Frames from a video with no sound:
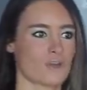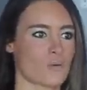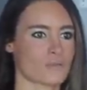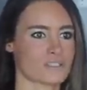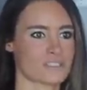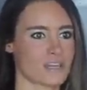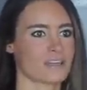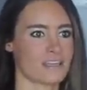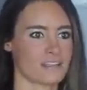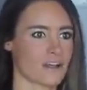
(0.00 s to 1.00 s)
you know, will
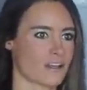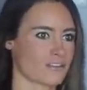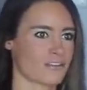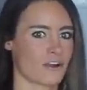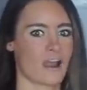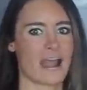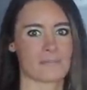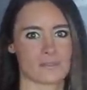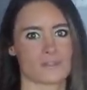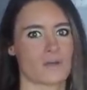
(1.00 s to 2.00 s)
study their
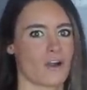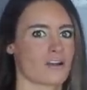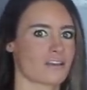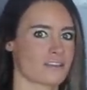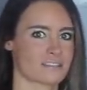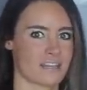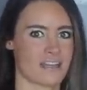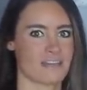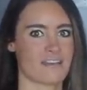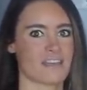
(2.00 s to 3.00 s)
absolute hardest
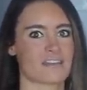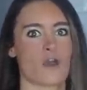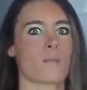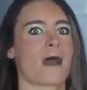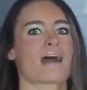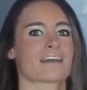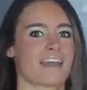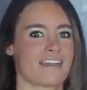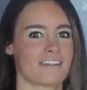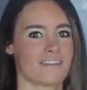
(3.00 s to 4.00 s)
and then they go back
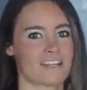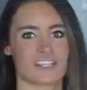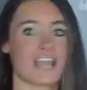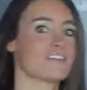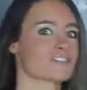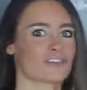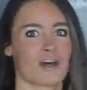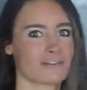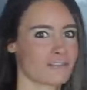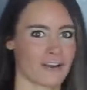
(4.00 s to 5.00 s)
and then they change a
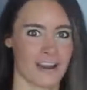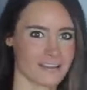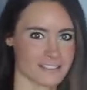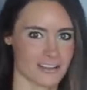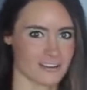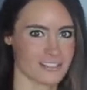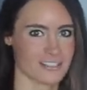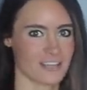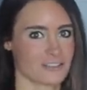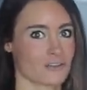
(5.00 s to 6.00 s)
lot of their answers
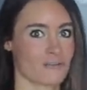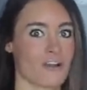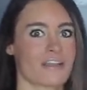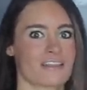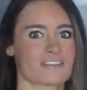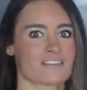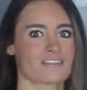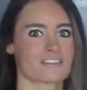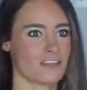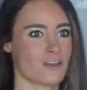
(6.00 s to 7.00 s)
to the wrong
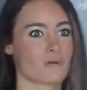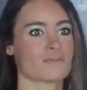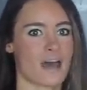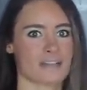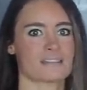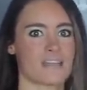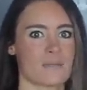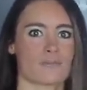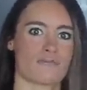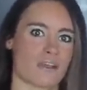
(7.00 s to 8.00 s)
answers. You know, that's
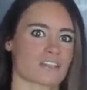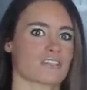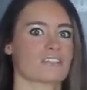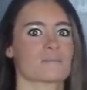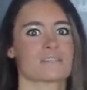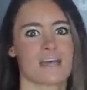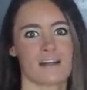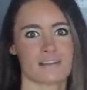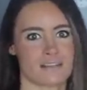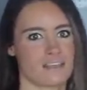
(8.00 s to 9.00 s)
a perfectionist
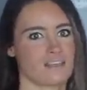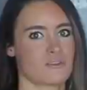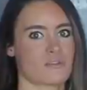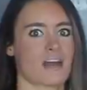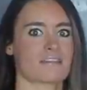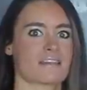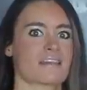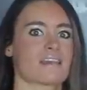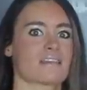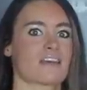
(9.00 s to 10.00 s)
mentality, you know, not
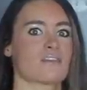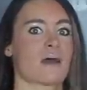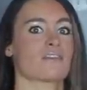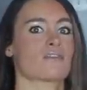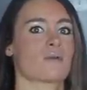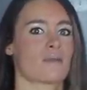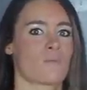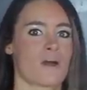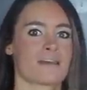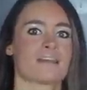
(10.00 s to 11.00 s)
thinking that you had the right
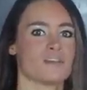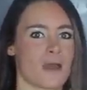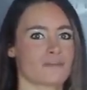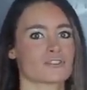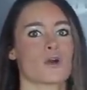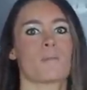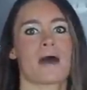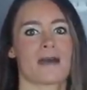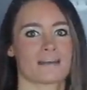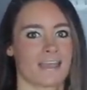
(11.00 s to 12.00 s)
one. You have to go
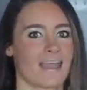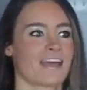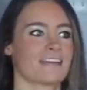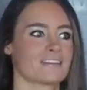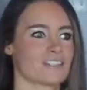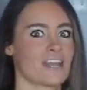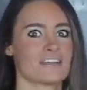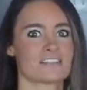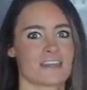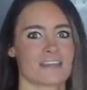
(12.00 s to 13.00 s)
back and
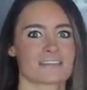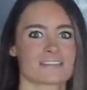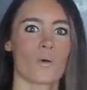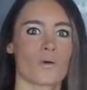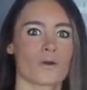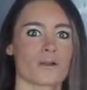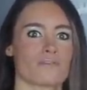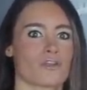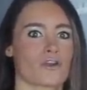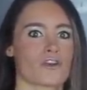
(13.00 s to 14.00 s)
change things. Or
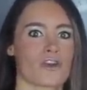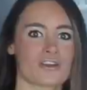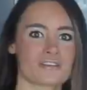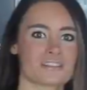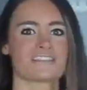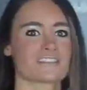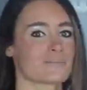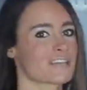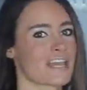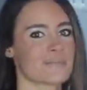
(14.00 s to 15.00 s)
if you're a nurse,
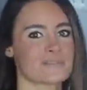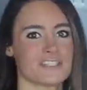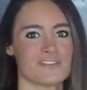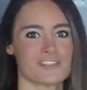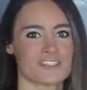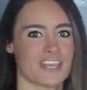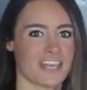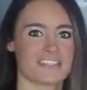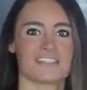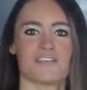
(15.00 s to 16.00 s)
sometimes you just
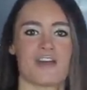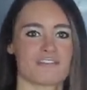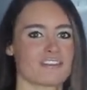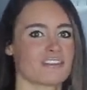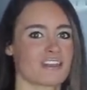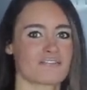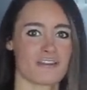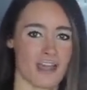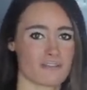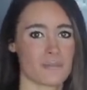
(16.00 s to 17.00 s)
can't do everything
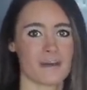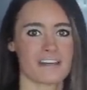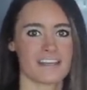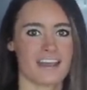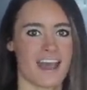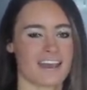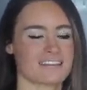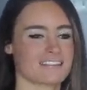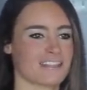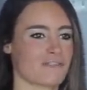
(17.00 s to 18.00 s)
for everybody,
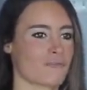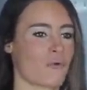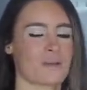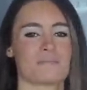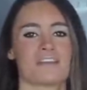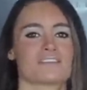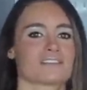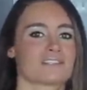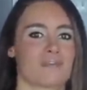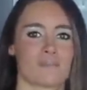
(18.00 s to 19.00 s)
and if one
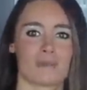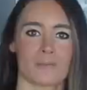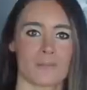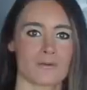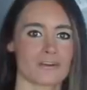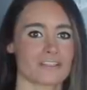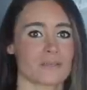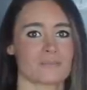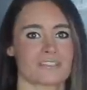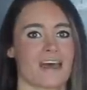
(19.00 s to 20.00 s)
patient's family member is
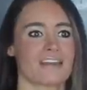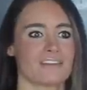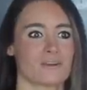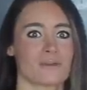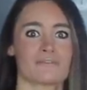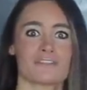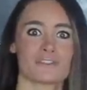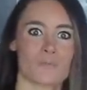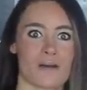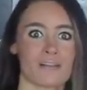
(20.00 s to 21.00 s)
upset, you don't have to
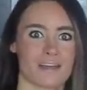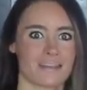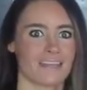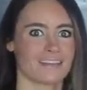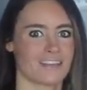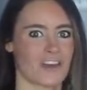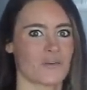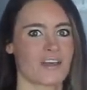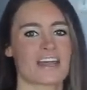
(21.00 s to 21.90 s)
dwell on it, you know?